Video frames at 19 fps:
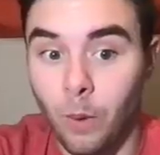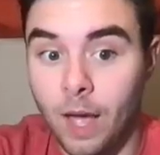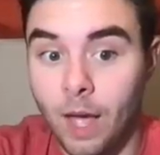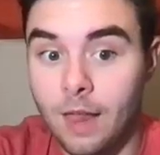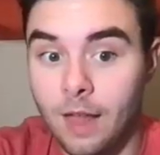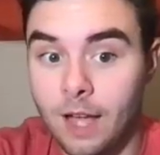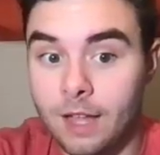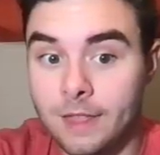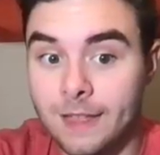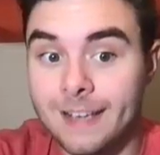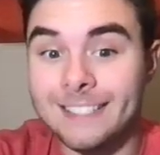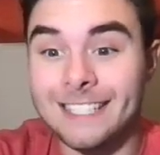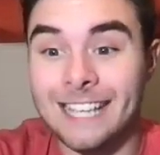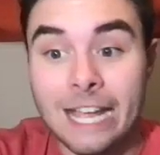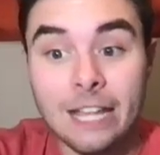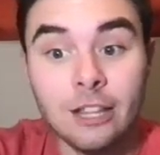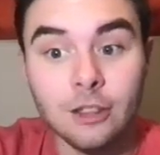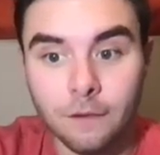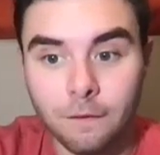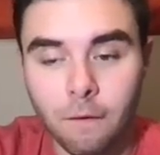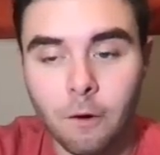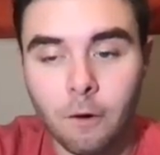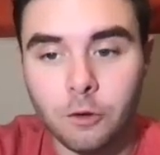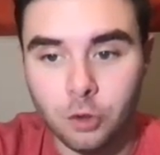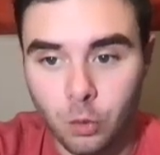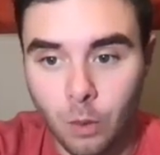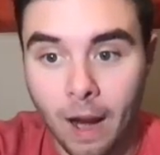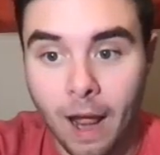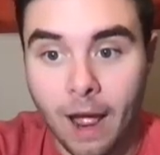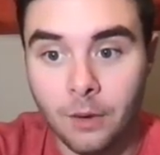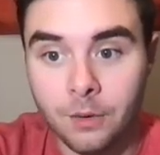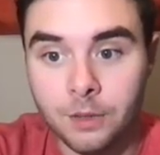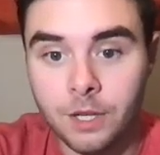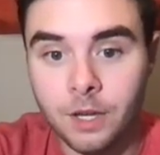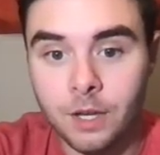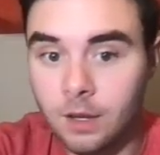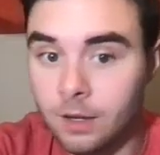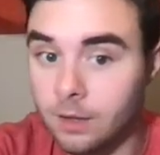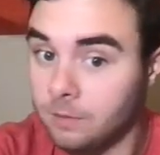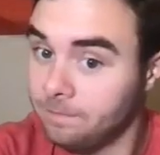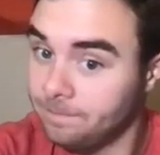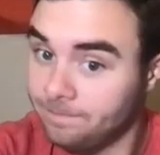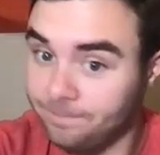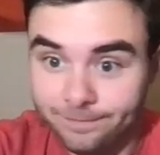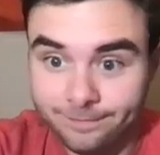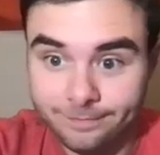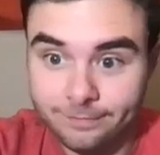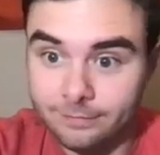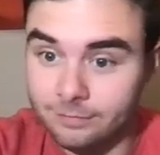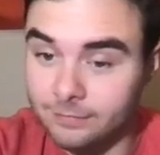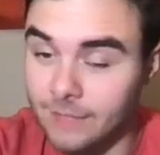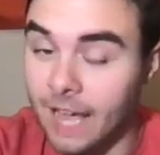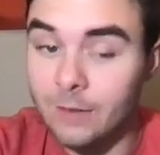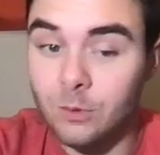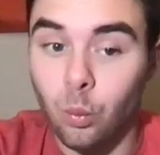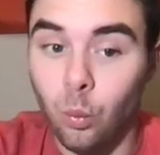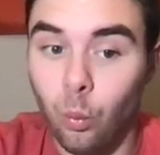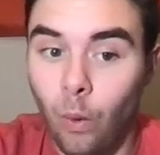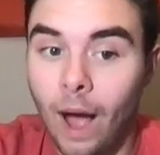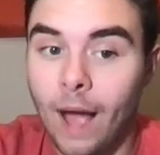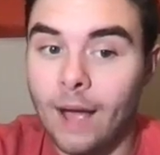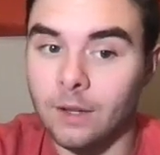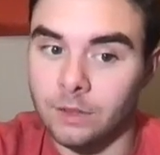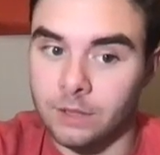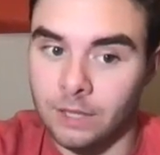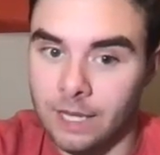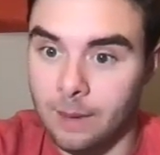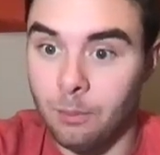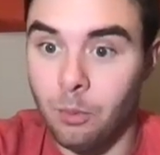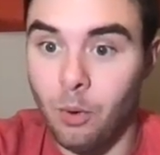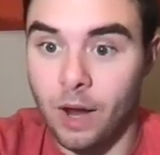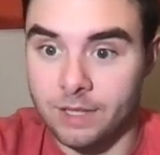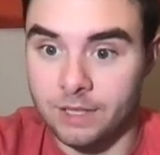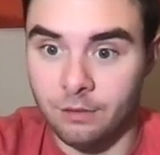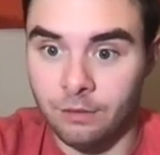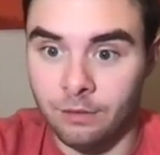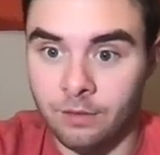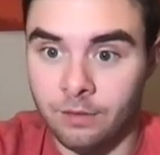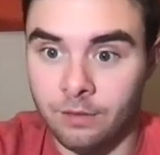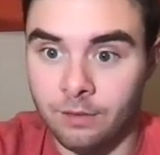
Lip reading: away like this in the first round, that's wildly impressive.